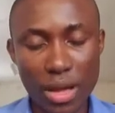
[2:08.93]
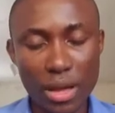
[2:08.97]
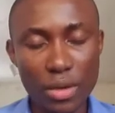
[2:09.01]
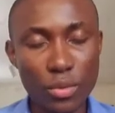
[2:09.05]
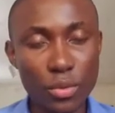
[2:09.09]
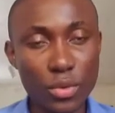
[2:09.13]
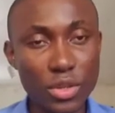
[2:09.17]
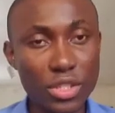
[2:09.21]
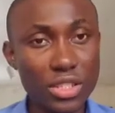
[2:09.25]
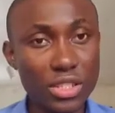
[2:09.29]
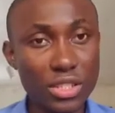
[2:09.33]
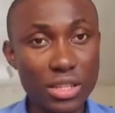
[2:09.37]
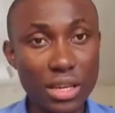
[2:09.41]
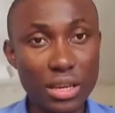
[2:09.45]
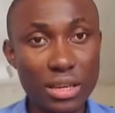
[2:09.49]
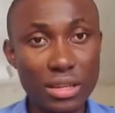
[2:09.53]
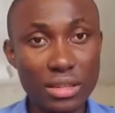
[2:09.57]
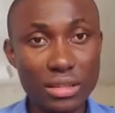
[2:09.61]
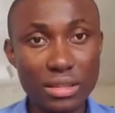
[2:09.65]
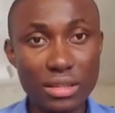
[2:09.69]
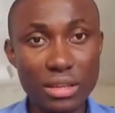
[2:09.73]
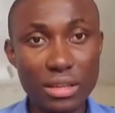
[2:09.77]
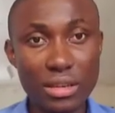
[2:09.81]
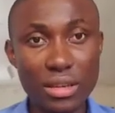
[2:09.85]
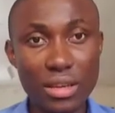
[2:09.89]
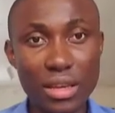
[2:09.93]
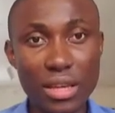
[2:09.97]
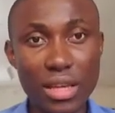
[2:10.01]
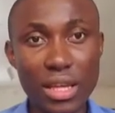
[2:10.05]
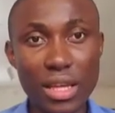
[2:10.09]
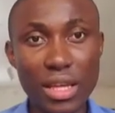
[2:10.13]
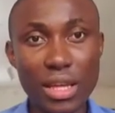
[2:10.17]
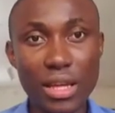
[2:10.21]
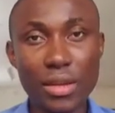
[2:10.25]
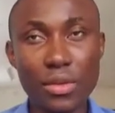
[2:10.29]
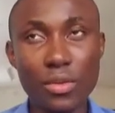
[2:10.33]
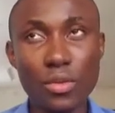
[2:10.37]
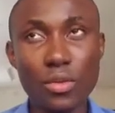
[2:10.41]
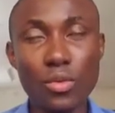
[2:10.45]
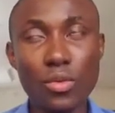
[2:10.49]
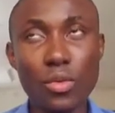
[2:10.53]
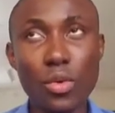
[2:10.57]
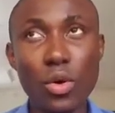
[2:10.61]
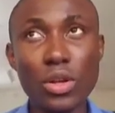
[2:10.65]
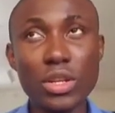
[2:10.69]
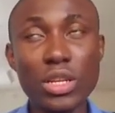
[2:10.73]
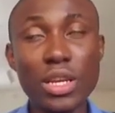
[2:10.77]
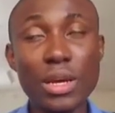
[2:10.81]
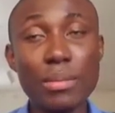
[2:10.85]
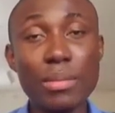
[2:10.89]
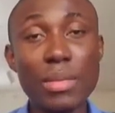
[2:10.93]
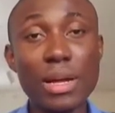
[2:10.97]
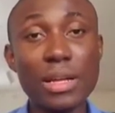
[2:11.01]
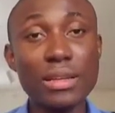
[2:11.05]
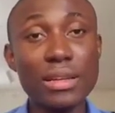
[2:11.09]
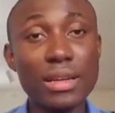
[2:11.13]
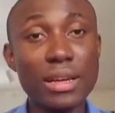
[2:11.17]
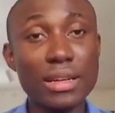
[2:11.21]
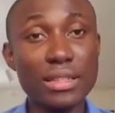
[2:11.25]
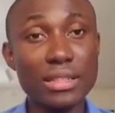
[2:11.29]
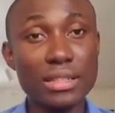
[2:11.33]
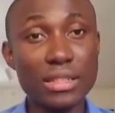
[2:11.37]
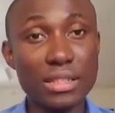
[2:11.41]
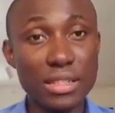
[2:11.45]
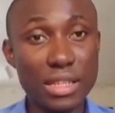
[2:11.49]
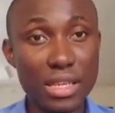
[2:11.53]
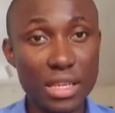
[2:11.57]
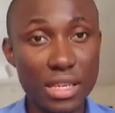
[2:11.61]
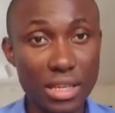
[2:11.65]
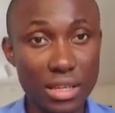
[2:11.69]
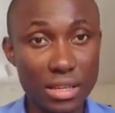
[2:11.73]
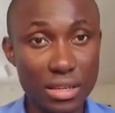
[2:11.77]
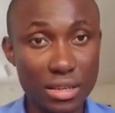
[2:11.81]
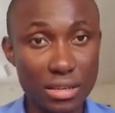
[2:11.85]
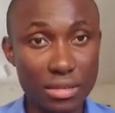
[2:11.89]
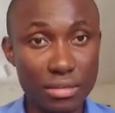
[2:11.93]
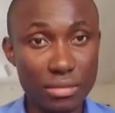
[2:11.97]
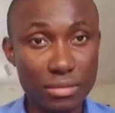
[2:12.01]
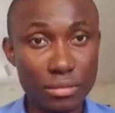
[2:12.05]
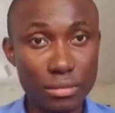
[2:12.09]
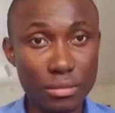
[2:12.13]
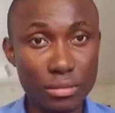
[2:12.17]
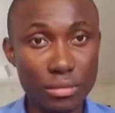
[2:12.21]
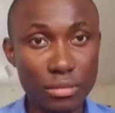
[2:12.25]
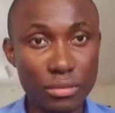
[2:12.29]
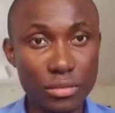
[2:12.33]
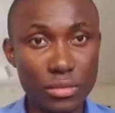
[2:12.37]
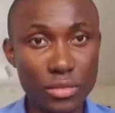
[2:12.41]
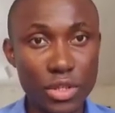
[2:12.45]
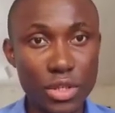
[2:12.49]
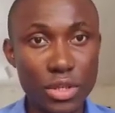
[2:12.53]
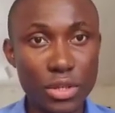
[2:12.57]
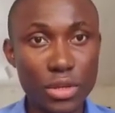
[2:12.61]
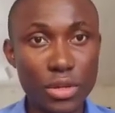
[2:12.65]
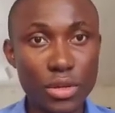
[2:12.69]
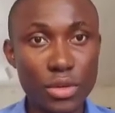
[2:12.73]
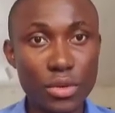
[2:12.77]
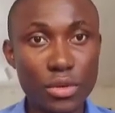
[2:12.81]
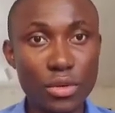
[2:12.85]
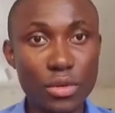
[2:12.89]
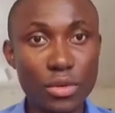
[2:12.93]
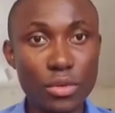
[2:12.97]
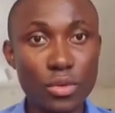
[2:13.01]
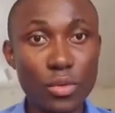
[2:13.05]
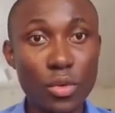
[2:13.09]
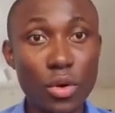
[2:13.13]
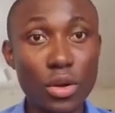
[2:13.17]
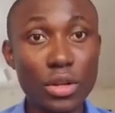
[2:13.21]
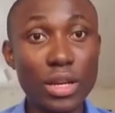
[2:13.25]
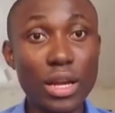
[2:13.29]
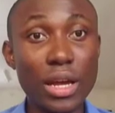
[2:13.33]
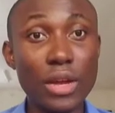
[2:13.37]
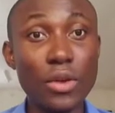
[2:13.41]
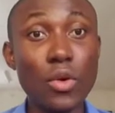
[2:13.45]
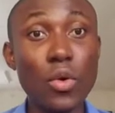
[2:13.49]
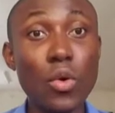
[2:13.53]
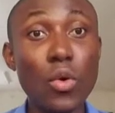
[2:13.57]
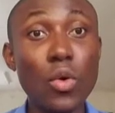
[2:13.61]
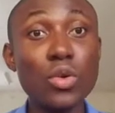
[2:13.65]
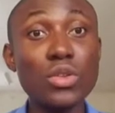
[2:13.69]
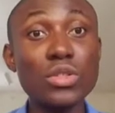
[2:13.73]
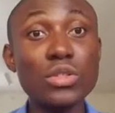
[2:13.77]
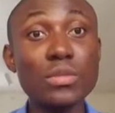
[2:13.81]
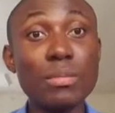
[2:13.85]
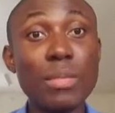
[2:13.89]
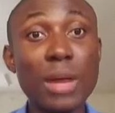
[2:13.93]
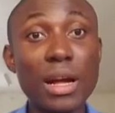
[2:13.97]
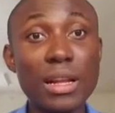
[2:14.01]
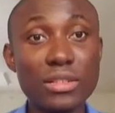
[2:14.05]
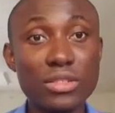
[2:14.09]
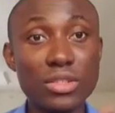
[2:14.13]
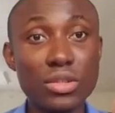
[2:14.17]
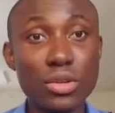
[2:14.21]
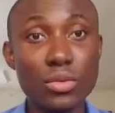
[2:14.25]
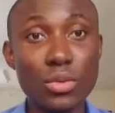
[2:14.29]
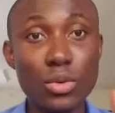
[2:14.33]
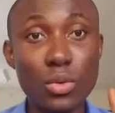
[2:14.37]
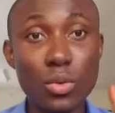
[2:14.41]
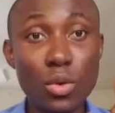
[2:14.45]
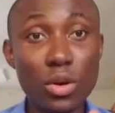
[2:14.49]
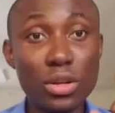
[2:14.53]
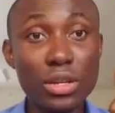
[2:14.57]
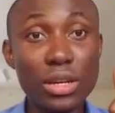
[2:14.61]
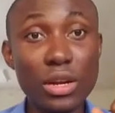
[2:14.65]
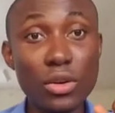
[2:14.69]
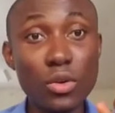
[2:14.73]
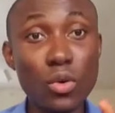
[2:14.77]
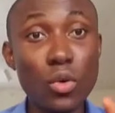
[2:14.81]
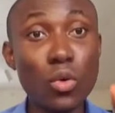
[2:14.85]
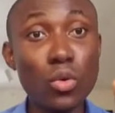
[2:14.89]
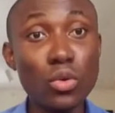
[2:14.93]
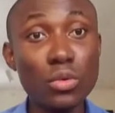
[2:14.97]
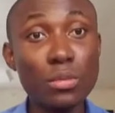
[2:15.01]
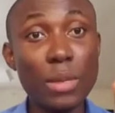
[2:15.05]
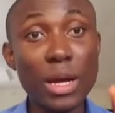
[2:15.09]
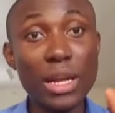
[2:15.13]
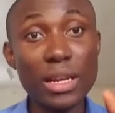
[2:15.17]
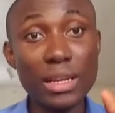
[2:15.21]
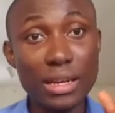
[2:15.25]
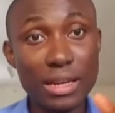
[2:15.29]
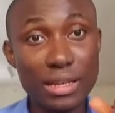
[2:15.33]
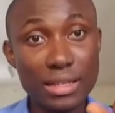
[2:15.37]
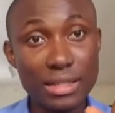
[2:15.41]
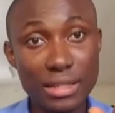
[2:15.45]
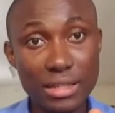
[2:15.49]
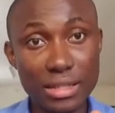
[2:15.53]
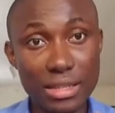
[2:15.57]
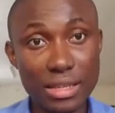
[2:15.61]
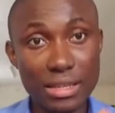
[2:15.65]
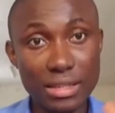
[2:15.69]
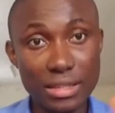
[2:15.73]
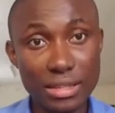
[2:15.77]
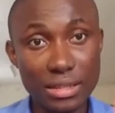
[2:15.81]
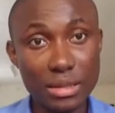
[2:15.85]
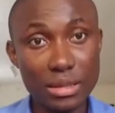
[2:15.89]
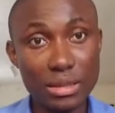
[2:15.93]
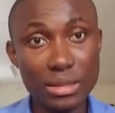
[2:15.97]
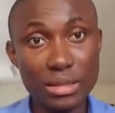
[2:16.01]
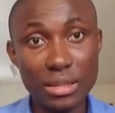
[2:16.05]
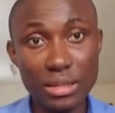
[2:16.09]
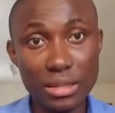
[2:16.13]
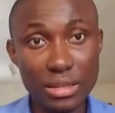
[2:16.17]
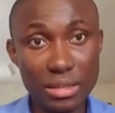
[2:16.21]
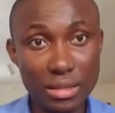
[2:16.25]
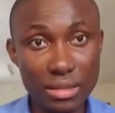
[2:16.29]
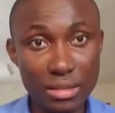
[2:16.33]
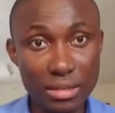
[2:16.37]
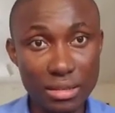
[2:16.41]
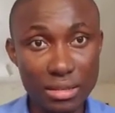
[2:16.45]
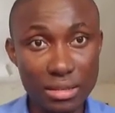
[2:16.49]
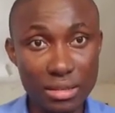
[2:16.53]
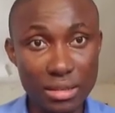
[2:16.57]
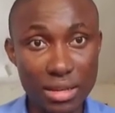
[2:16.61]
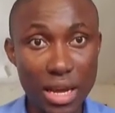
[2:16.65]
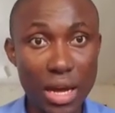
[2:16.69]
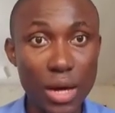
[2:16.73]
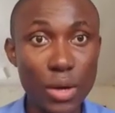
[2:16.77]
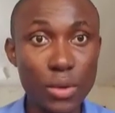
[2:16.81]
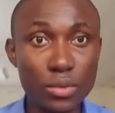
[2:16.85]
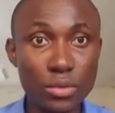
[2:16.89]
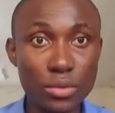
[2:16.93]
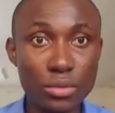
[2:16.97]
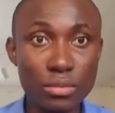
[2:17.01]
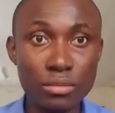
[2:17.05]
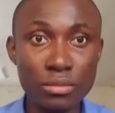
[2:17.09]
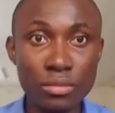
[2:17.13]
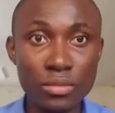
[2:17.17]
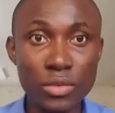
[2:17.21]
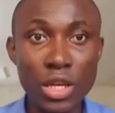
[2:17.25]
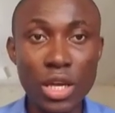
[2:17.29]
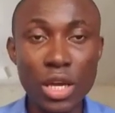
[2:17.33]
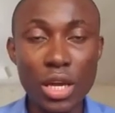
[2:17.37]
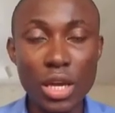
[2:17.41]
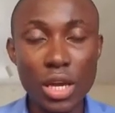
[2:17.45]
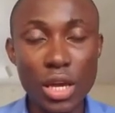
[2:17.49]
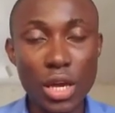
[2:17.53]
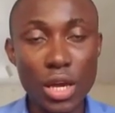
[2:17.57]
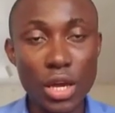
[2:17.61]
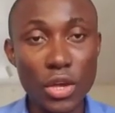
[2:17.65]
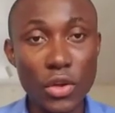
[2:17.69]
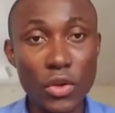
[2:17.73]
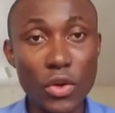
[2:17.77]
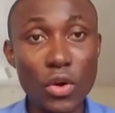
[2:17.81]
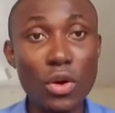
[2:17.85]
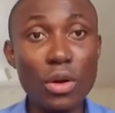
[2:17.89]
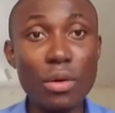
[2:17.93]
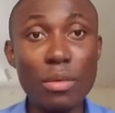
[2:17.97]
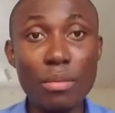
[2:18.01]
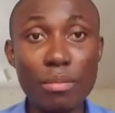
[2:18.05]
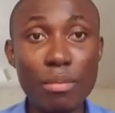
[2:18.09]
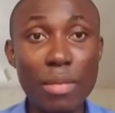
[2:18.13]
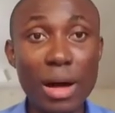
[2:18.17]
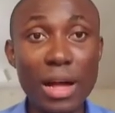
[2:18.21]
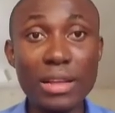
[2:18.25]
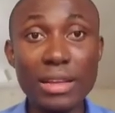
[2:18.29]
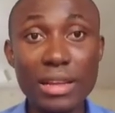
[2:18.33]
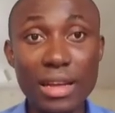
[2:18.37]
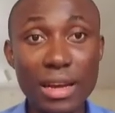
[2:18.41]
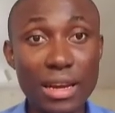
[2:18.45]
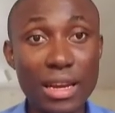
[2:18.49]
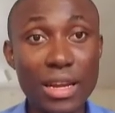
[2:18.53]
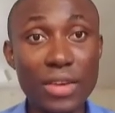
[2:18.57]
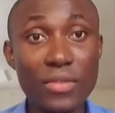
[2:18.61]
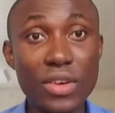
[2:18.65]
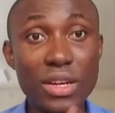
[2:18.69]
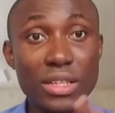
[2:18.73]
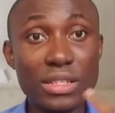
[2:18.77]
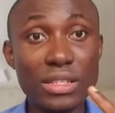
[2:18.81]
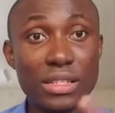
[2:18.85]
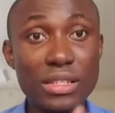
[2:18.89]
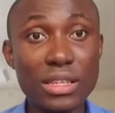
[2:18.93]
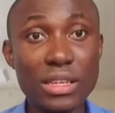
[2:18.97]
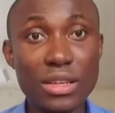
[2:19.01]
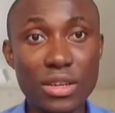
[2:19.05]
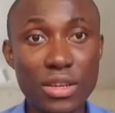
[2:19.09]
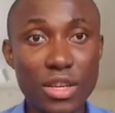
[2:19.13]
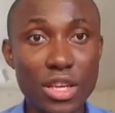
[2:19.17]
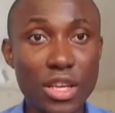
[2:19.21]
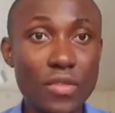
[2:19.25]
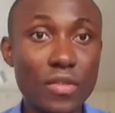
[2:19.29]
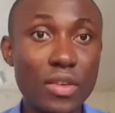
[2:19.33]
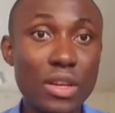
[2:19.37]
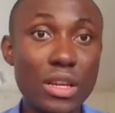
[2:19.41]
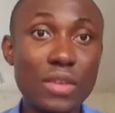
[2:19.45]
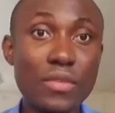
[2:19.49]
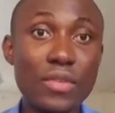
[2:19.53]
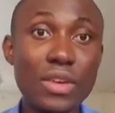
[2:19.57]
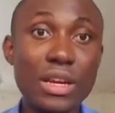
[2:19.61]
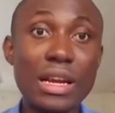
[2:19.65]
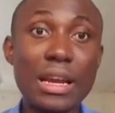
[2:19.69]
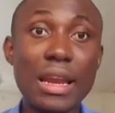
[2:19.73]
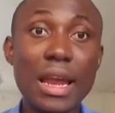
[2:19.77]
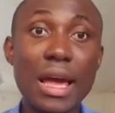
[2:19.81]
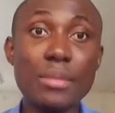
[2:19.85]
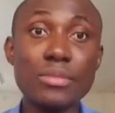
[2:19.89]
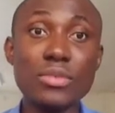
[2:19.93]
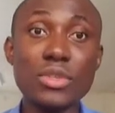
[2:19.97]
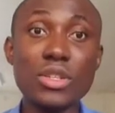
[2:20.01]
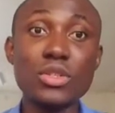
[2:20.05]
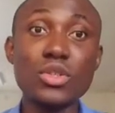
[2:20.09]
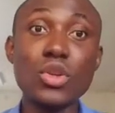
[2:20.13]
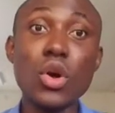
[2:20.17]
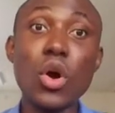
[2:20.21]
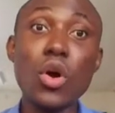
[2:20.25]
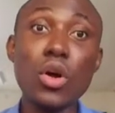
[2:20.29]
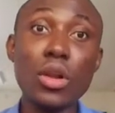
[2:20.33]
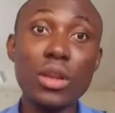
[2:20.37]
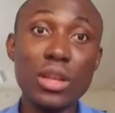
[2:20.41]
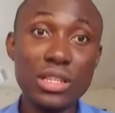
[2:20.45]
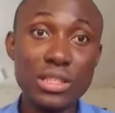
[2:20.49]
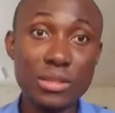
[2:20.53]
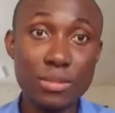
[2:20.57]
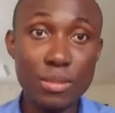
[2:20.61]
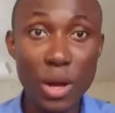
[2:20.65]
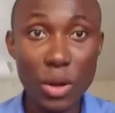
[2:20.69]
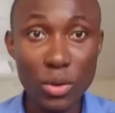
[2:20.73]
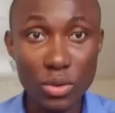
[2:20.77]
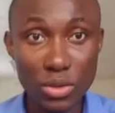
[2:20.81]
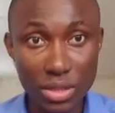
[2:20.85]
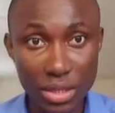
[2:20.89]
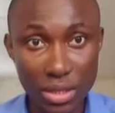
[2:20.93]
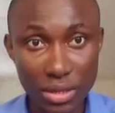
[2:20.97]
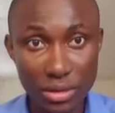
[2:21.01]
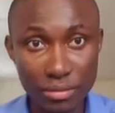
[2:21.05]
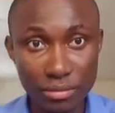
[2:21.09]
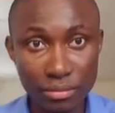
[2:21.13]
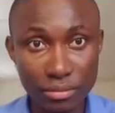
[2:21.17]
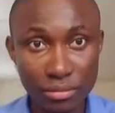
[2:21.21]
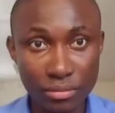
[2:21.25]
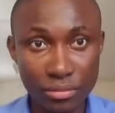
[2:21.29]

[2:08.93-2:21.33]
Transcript: says, "What a man can see, what an old man can see sitting down, a young man can never see, even if he climbs the tallest mountain."